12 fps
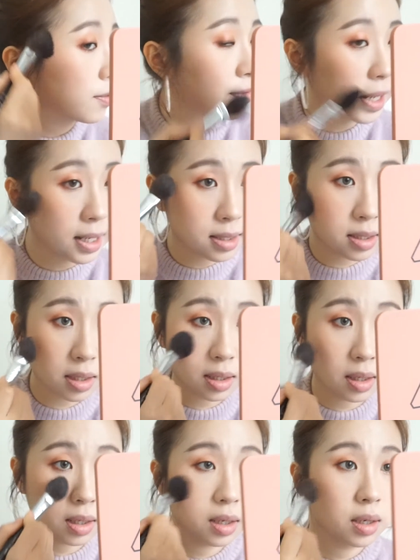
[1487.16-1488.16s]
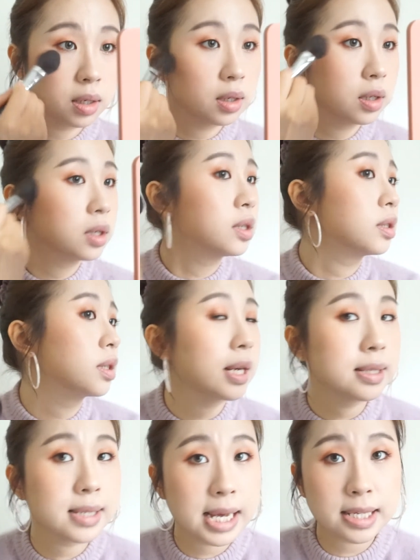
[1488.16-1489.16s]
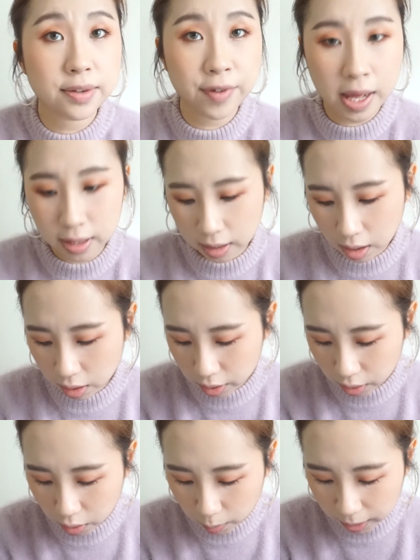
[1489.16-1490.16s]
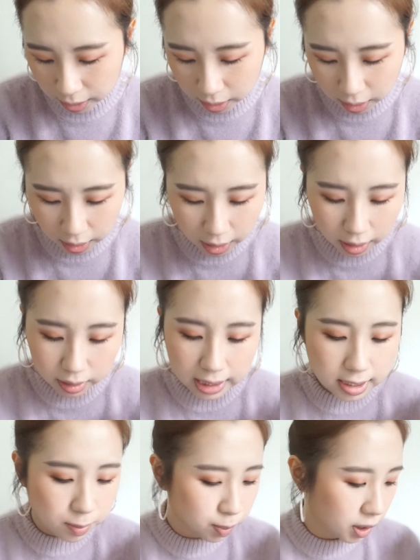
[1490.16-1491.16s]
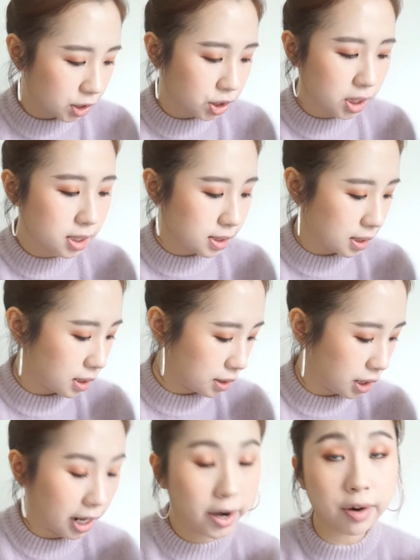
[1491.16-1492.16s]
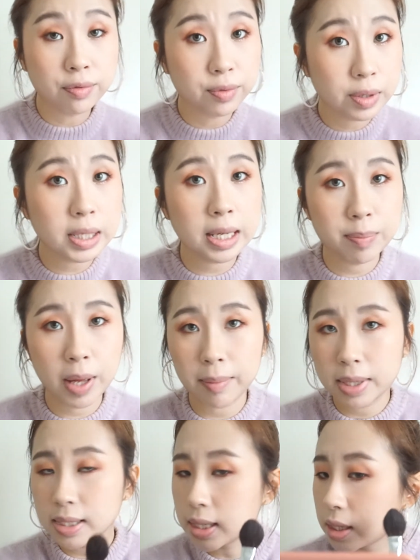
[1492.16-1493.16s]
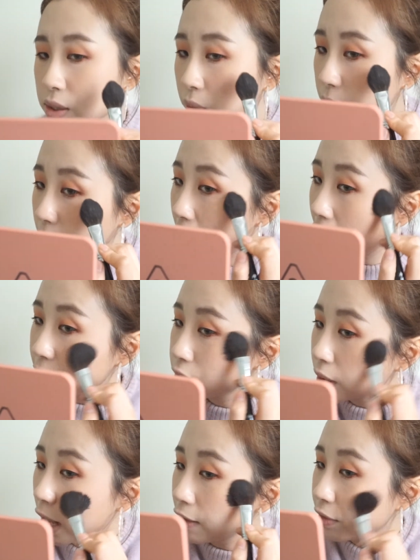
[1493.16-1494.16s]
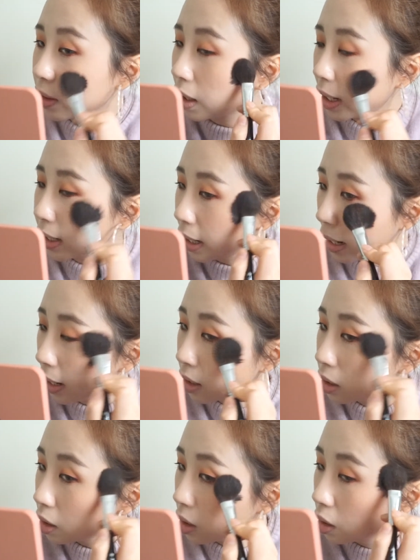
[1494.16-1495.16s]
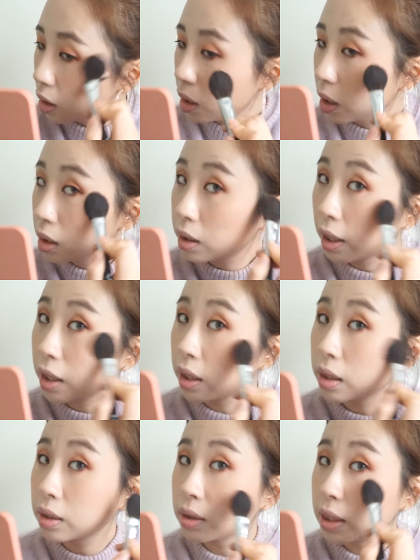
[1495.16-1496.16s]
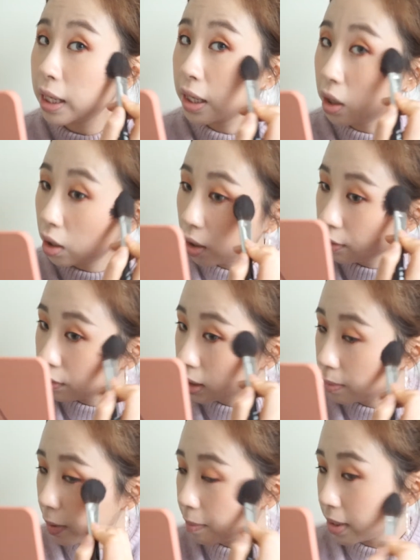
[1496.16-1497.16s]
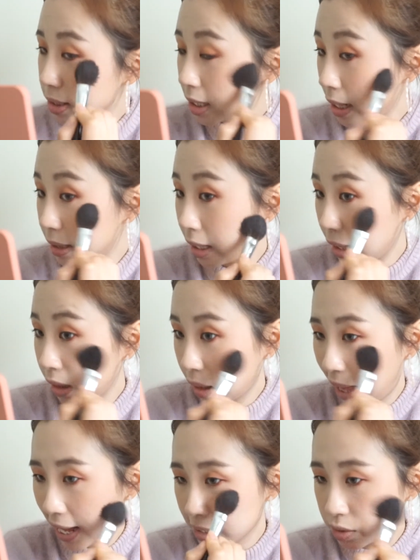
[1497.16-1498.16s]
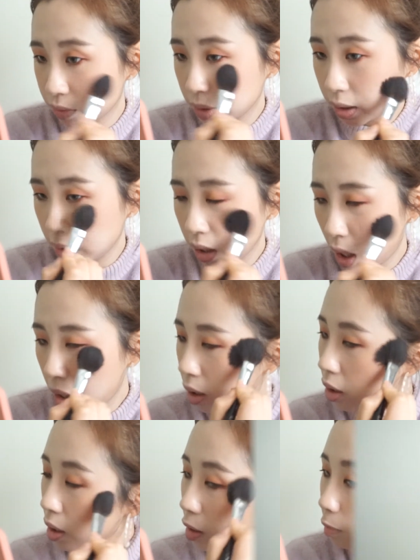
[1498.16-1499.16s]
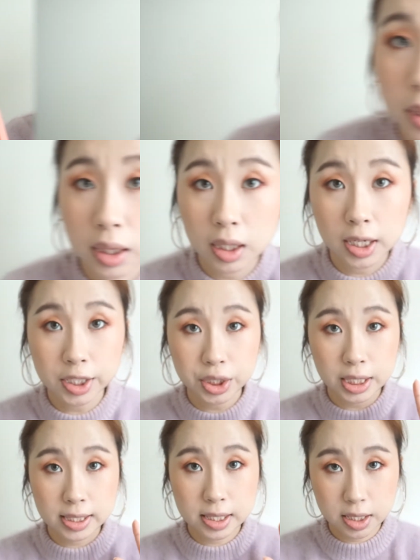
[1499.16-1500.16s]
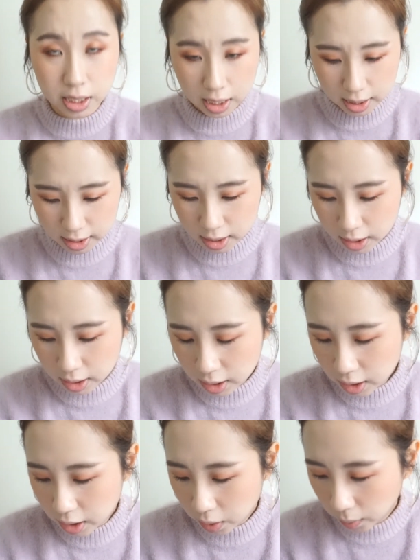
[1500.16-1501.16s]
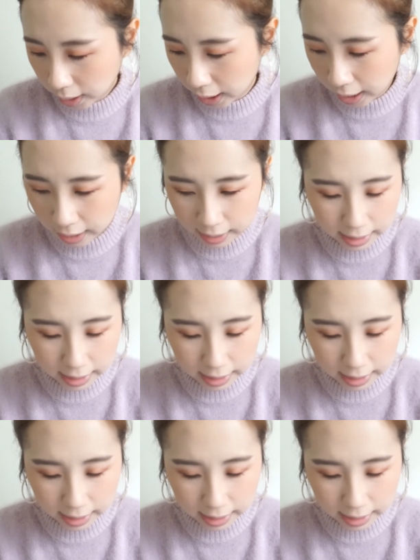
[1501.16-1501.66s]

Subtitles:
my face, to intensify the color a little bit. These blushes, they are really pigmented, so you have to have a light hand They are really pigmented and they last really long. Blush is done. Okay,